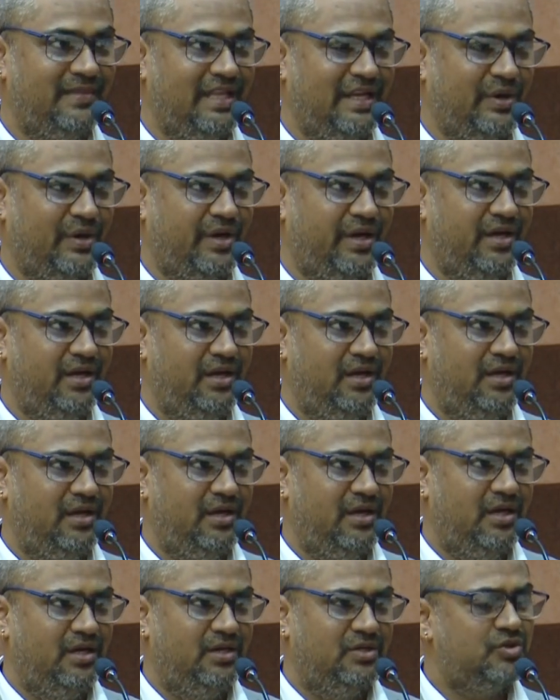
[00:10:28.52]
Okay.
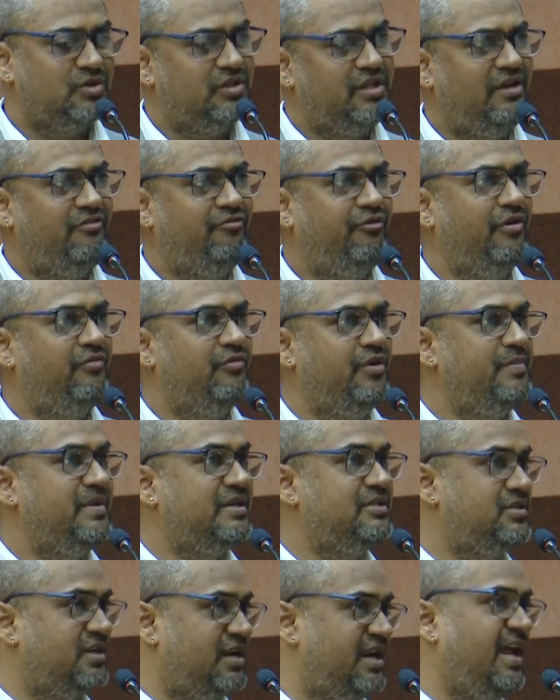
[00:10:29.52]
So therefore we
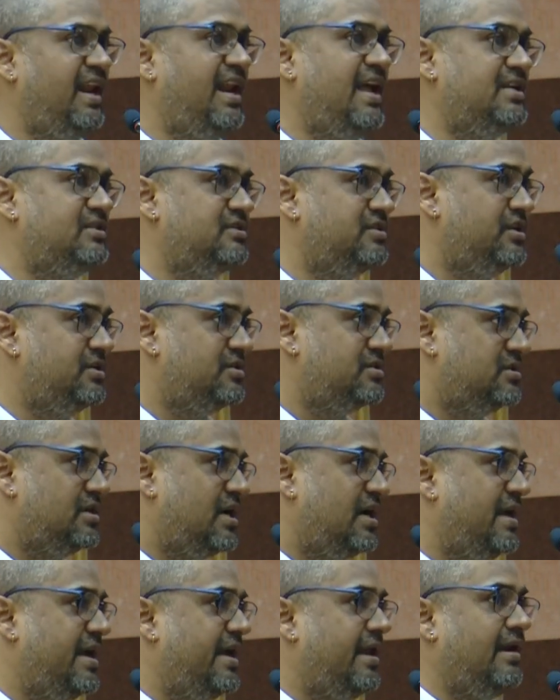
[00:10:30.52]
must realize this,
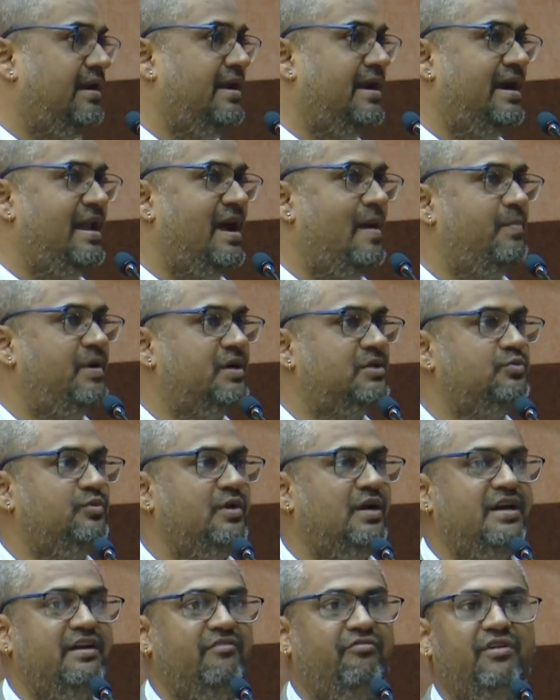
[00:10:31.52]
and early adapters
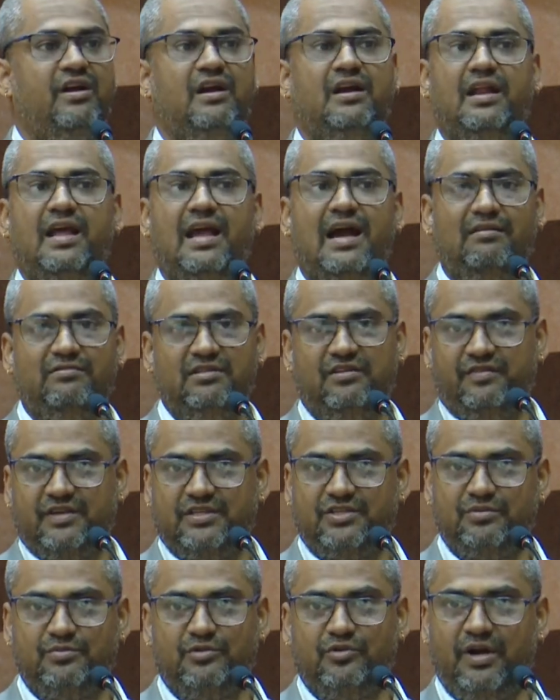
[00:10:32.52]
will definitely have the
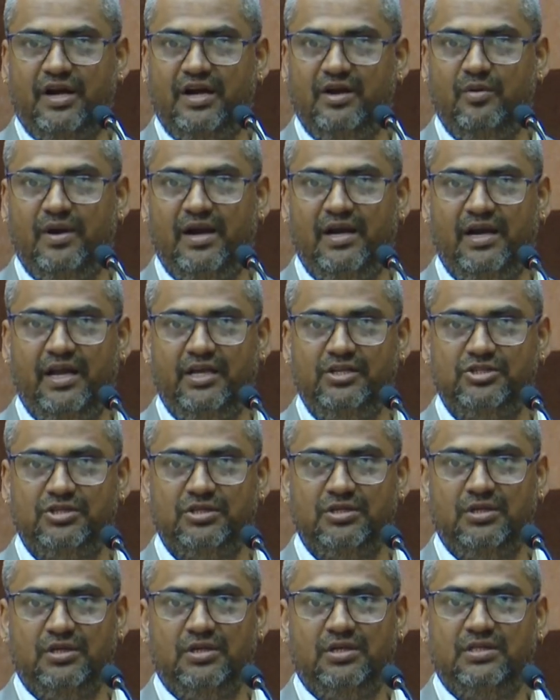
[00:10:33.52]
first mover advantage.
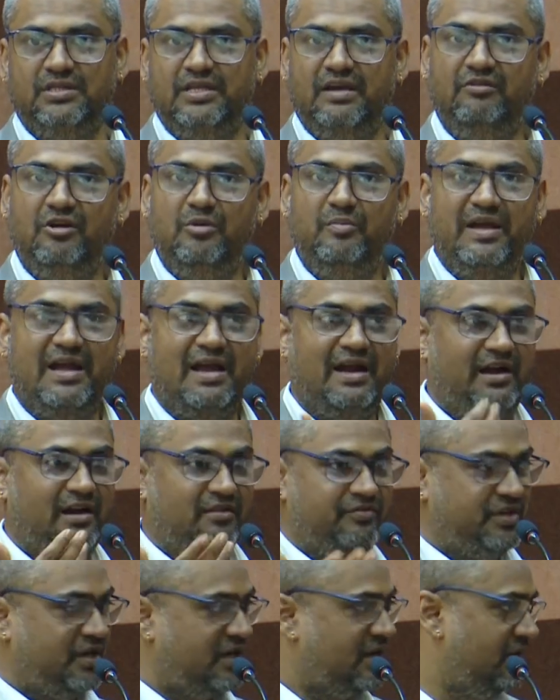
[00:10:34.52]
They will be ahead
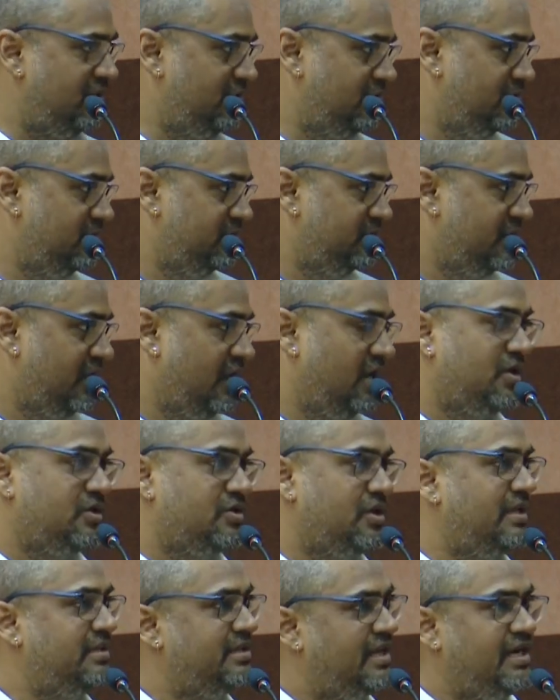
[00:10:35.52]
of the curve,
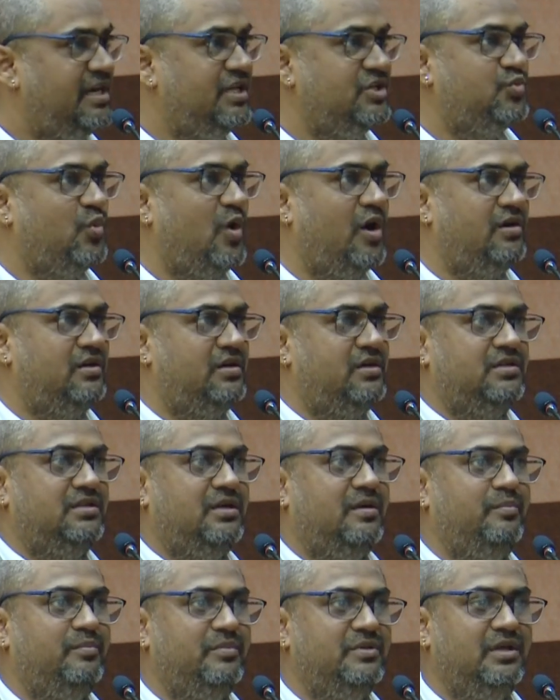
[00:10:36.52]
and that is what
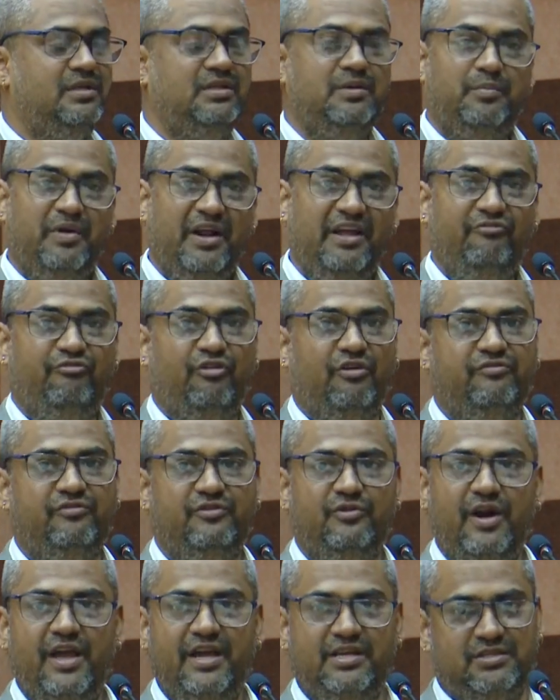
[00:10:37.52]
the brief of
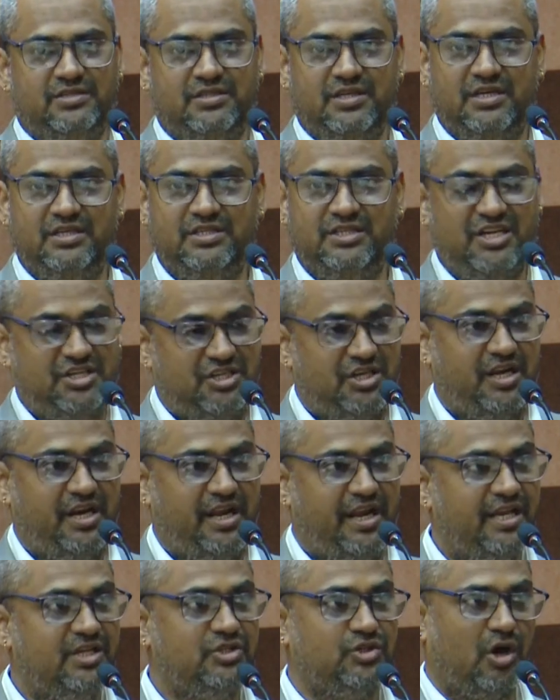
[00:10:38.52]
today's session
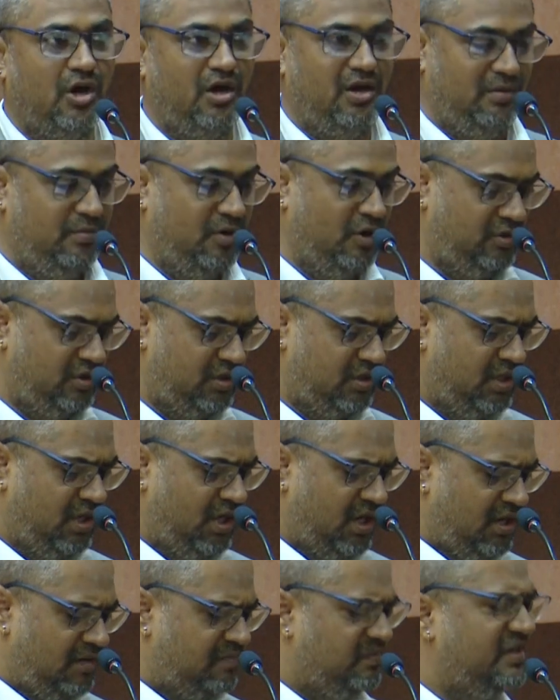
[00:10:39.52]
is all about.
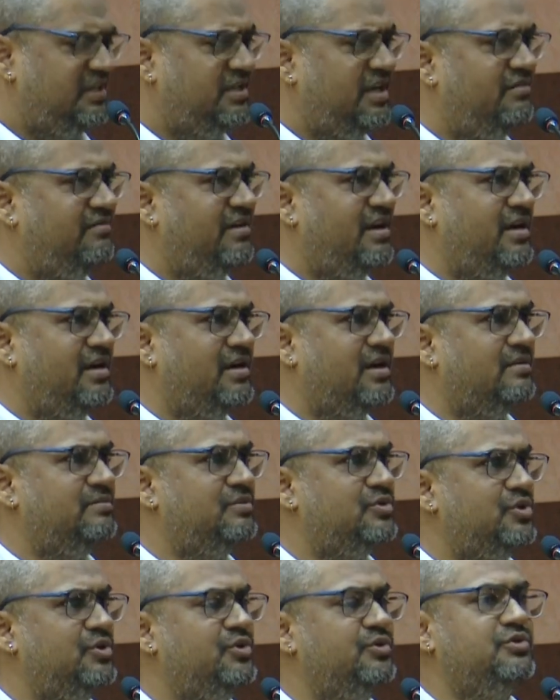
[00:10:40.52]
But then when it comes
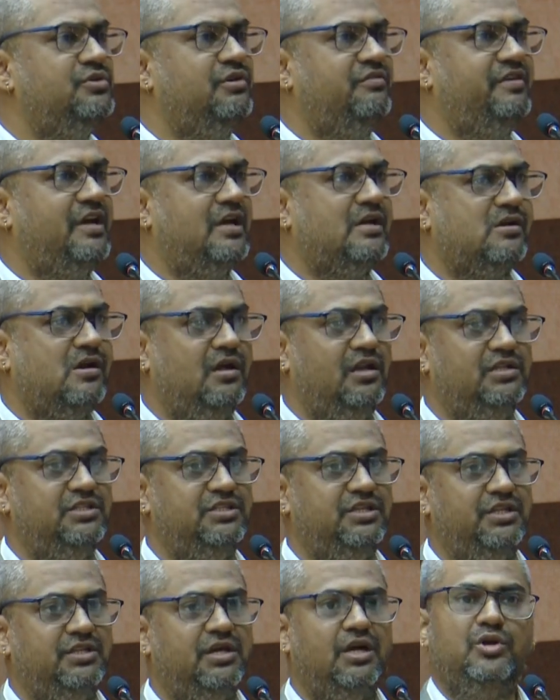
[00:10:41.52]
to use of
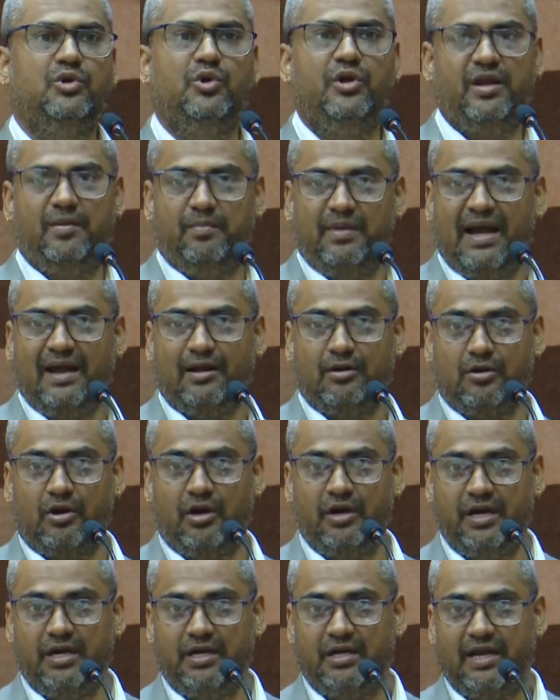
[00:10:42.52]
technology, that too in a bank
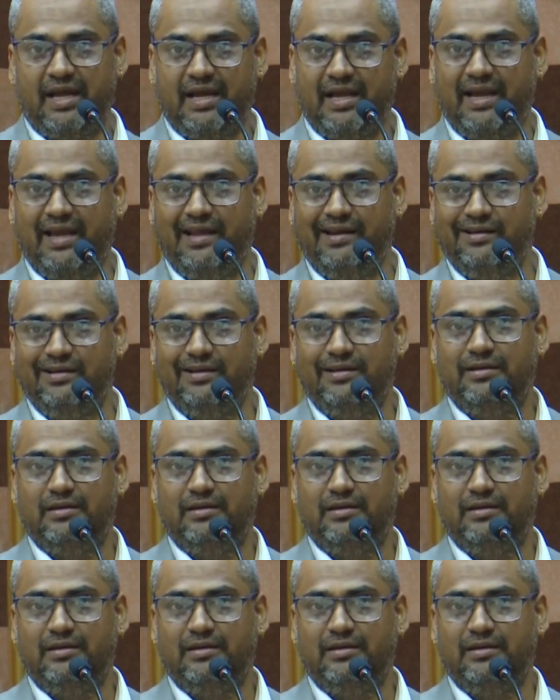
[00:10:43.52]
audit, again